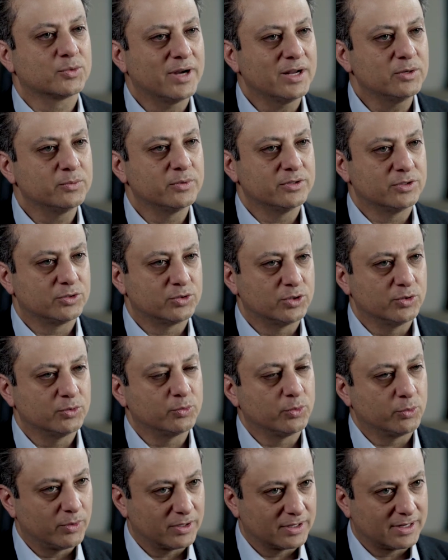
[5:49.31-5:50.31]
great with the truth,
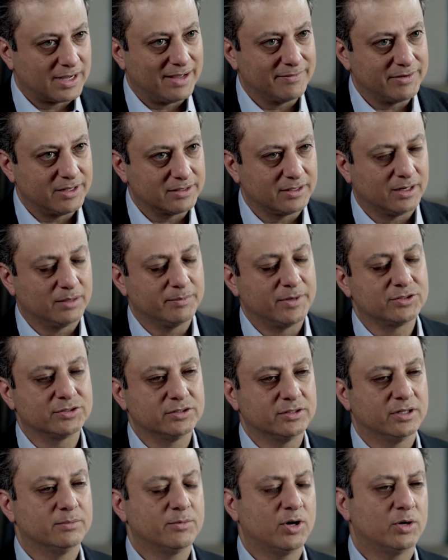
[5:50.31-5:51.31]
with one caveat that I'll
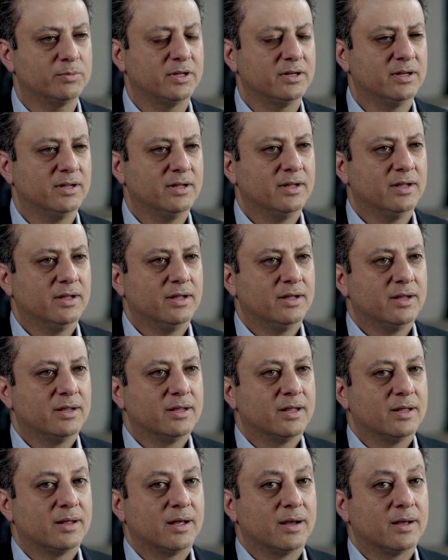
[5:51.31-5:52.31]
mention in a moment.
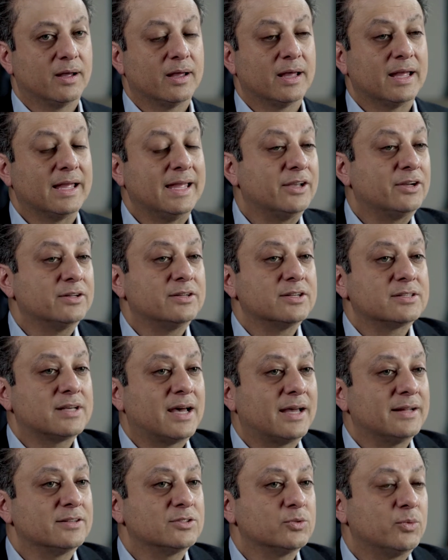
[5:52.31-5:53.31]
He could
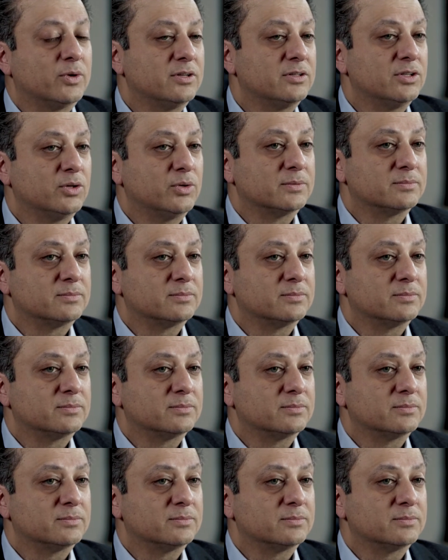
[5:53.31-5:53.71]
decide he doesn't want to do